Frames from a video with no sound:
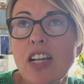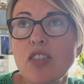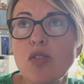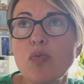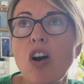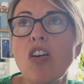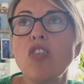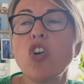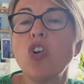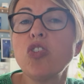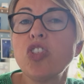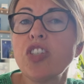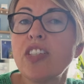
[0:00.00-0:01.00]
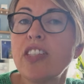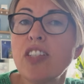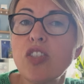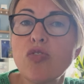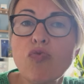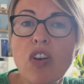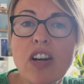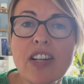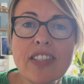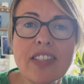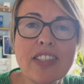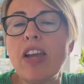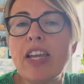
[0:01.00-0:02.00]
as our consciousness rises,